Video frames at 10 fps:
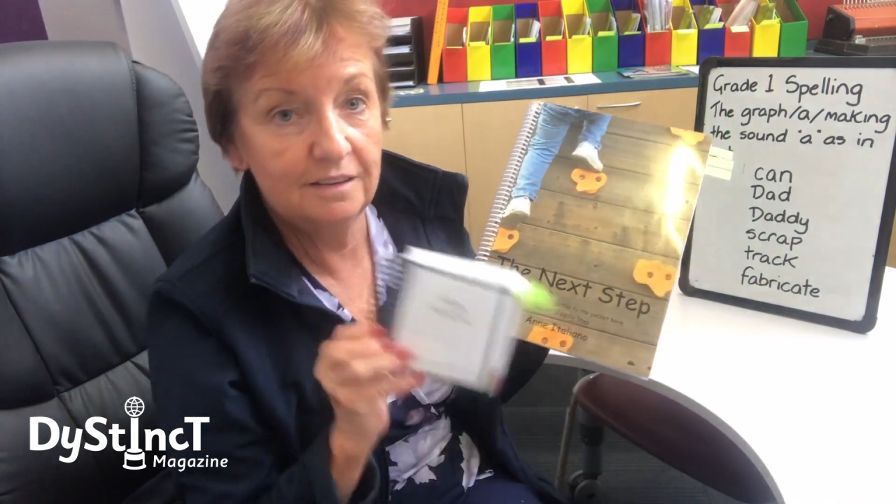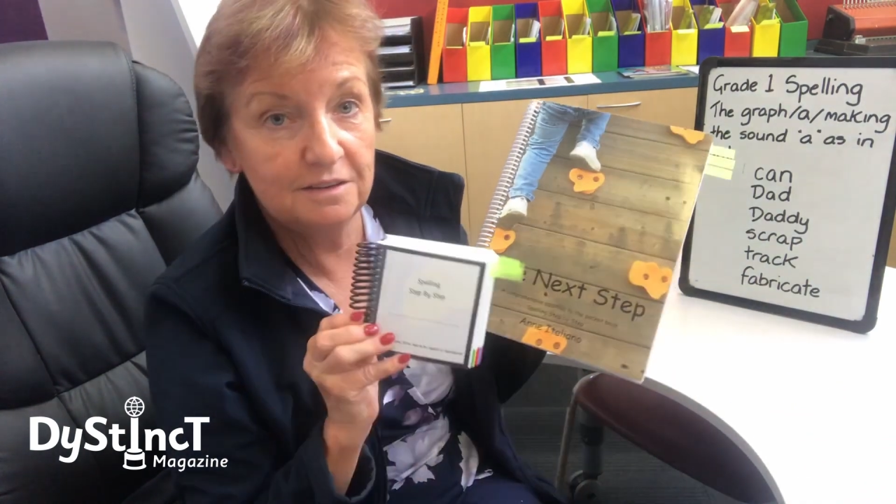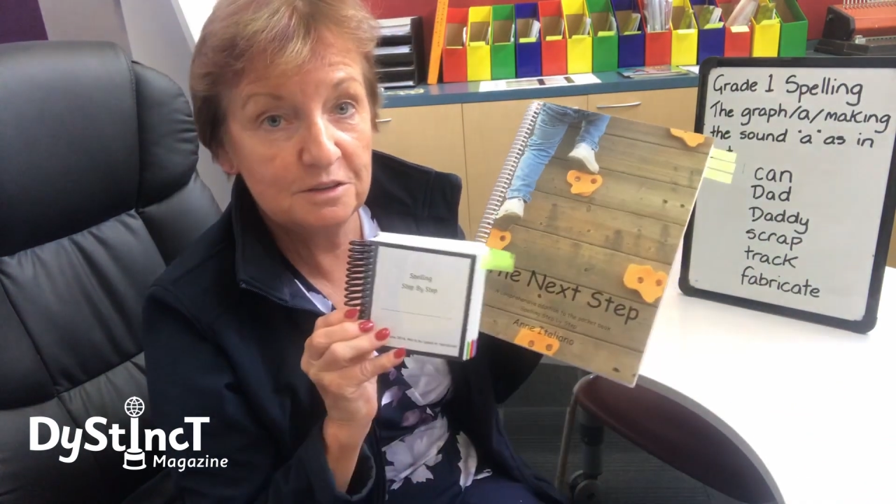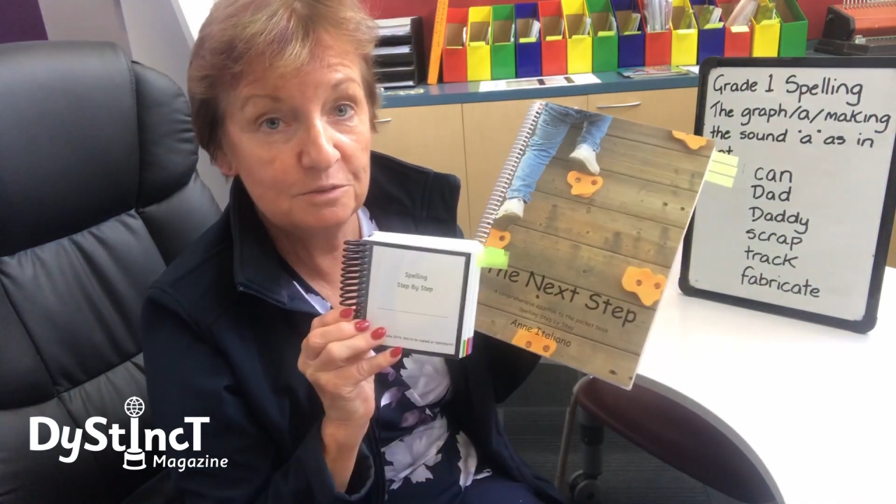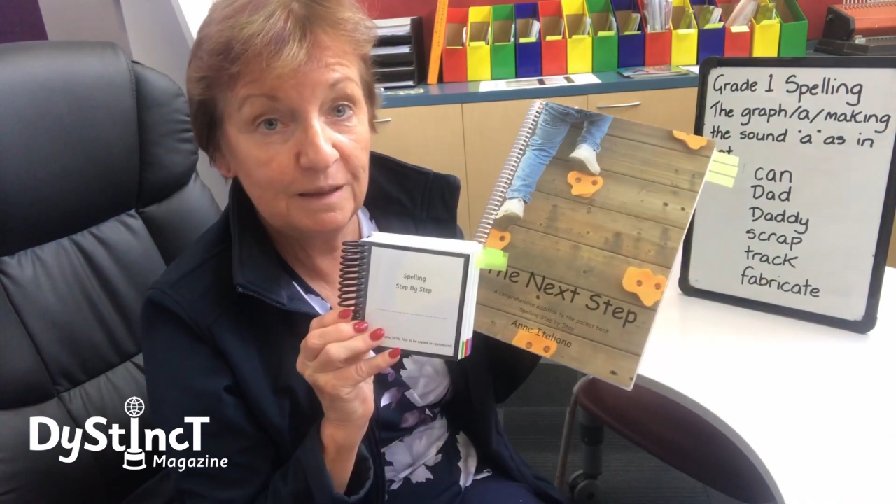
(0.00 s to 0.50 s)

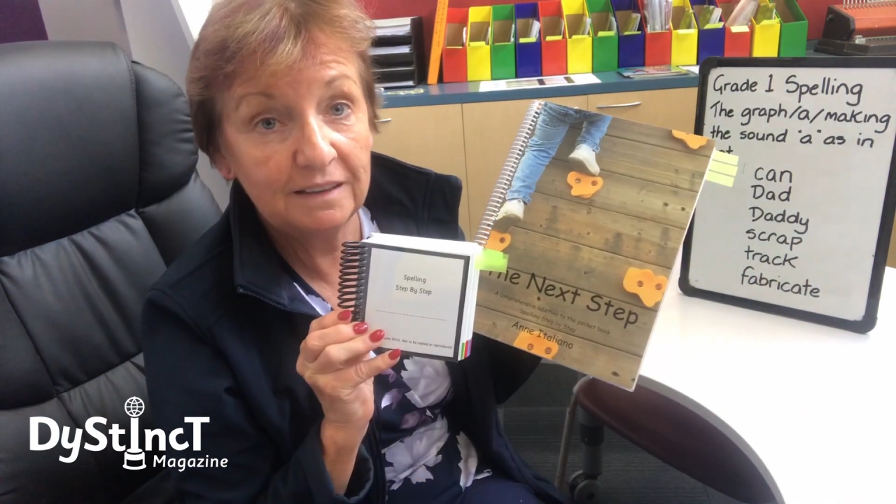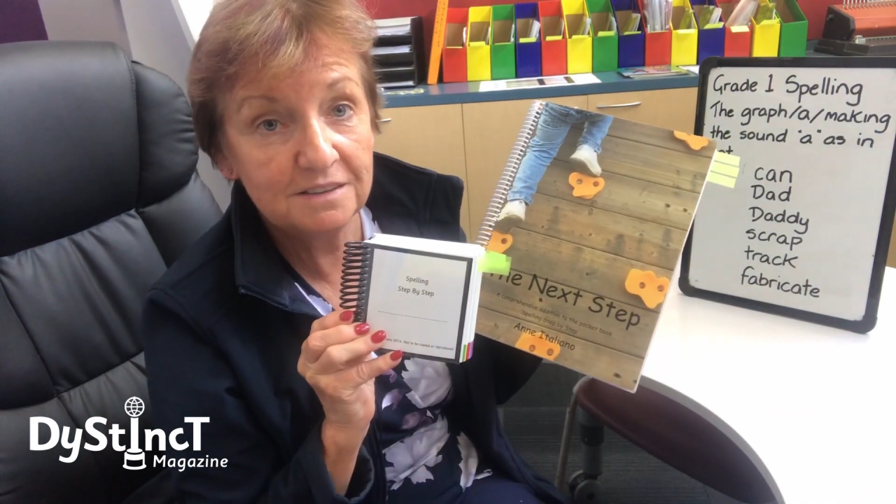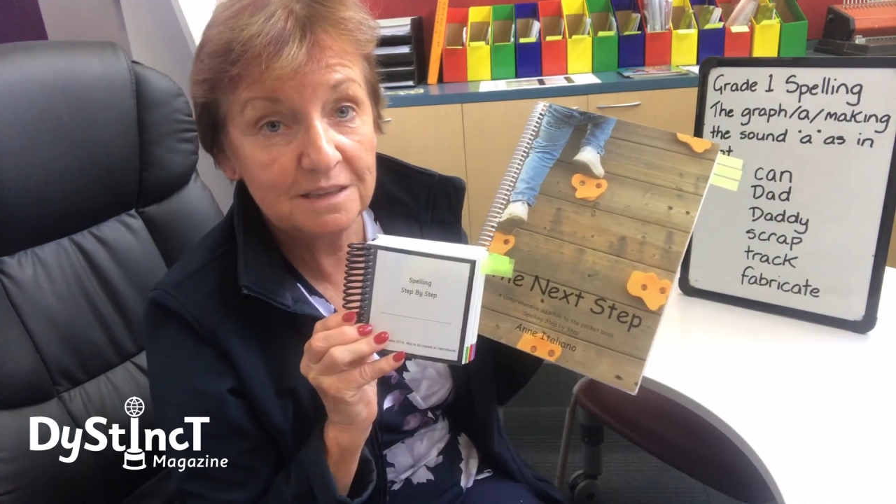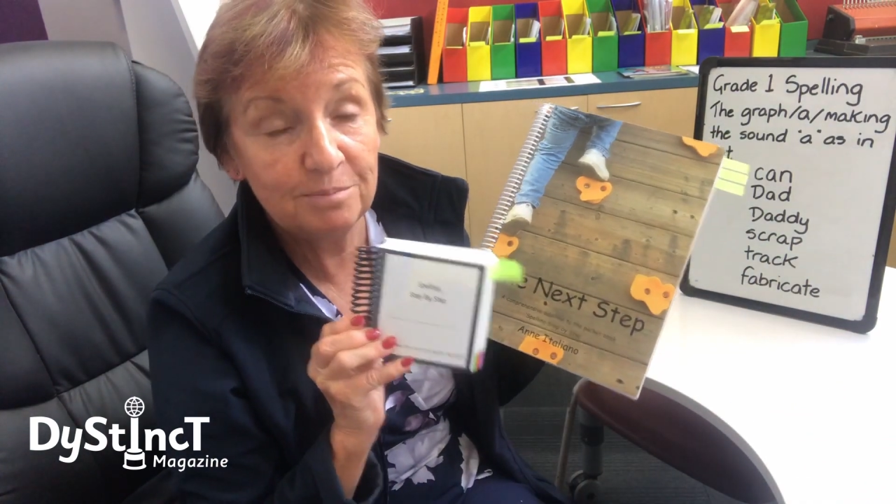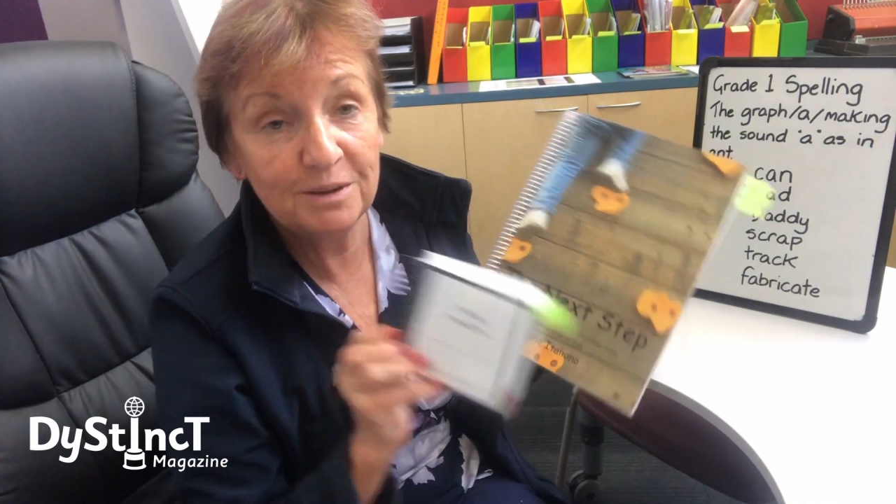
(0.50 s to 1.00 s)
Spelling
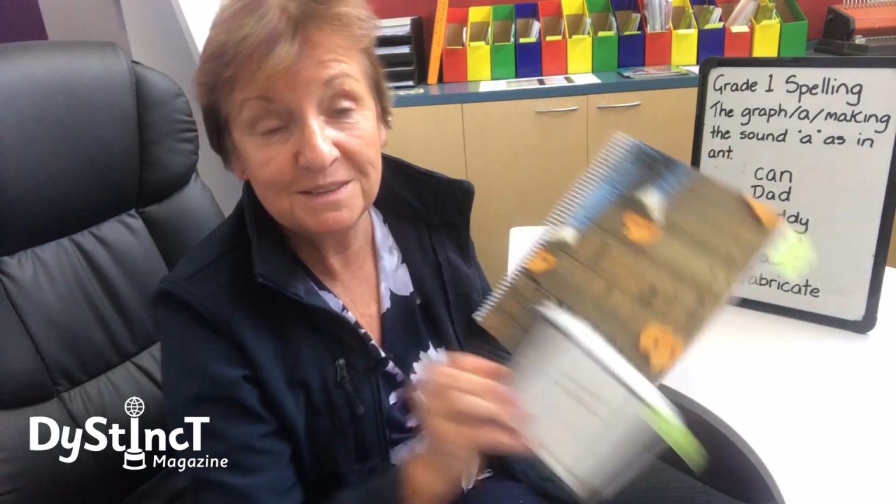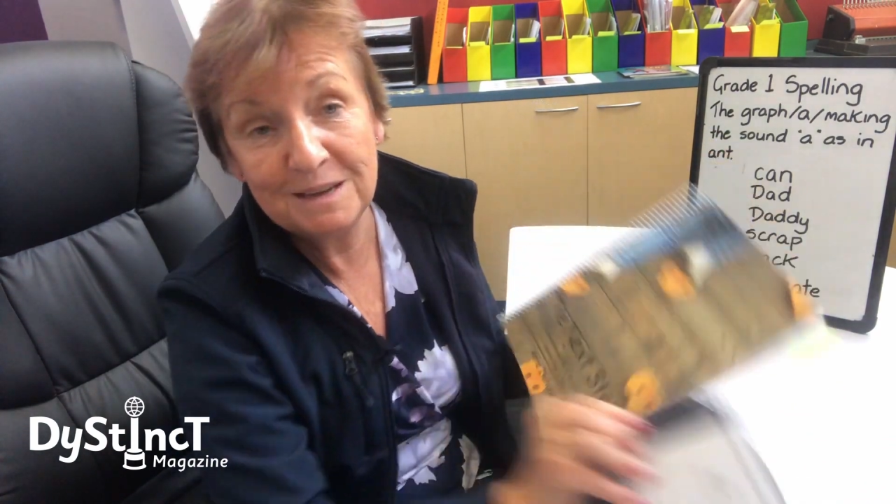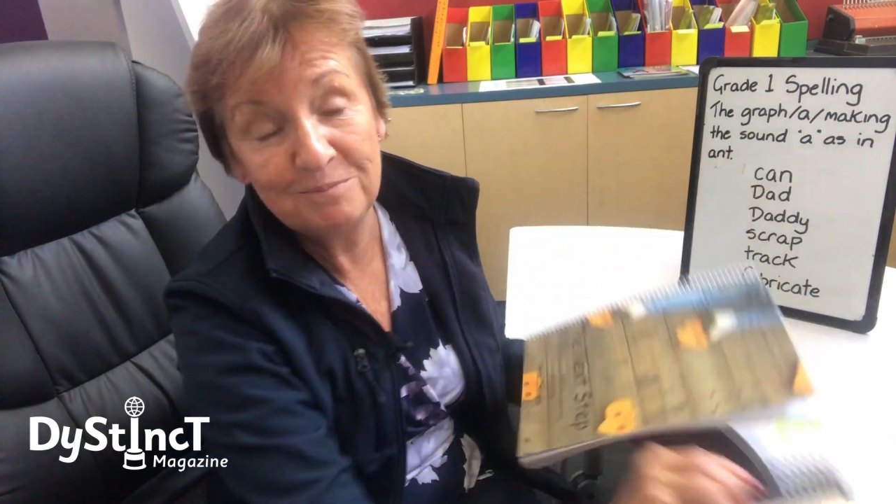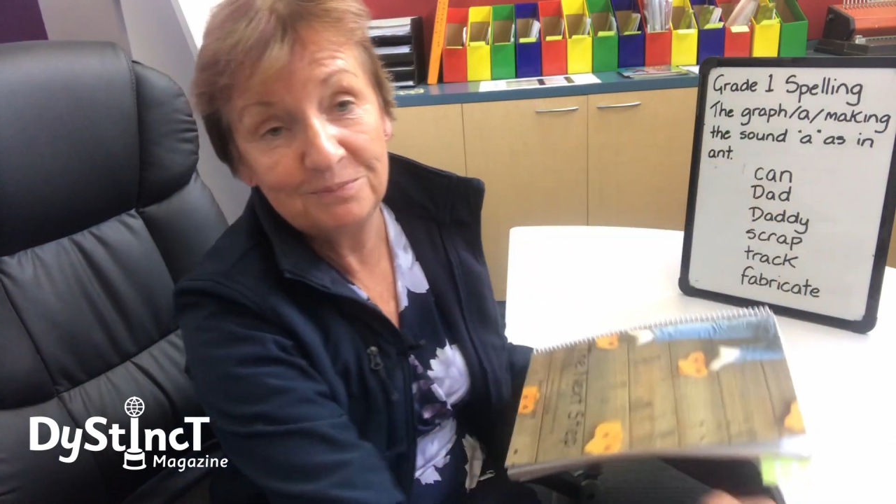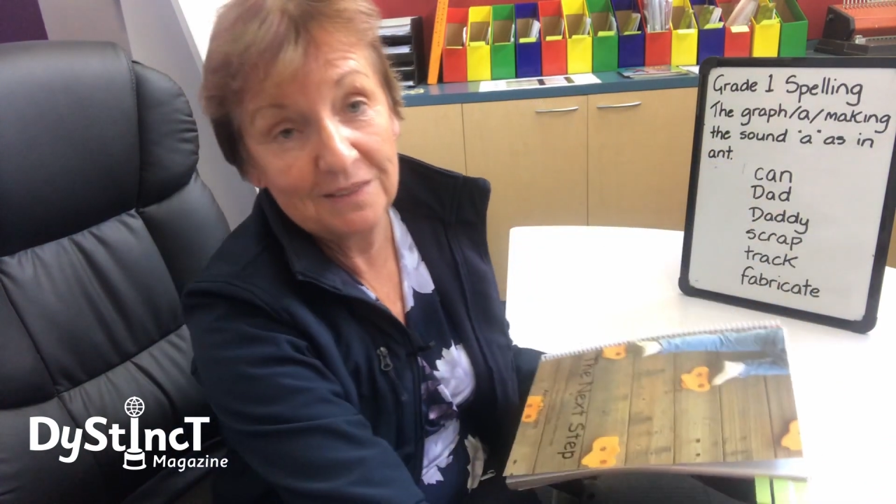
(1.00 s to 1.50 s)
Step by Step
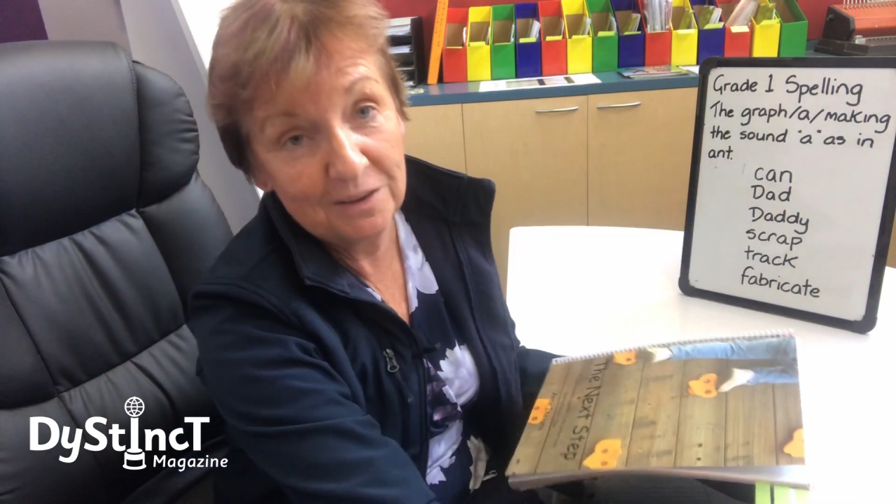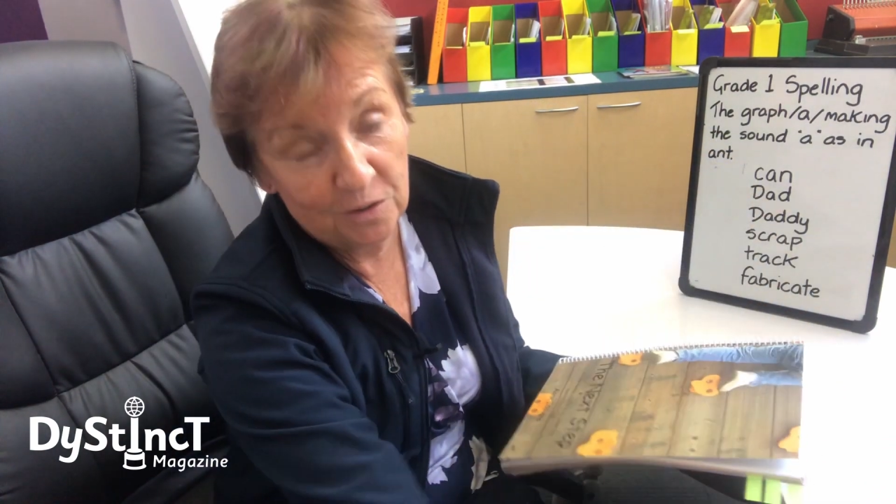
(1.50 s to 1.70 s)
at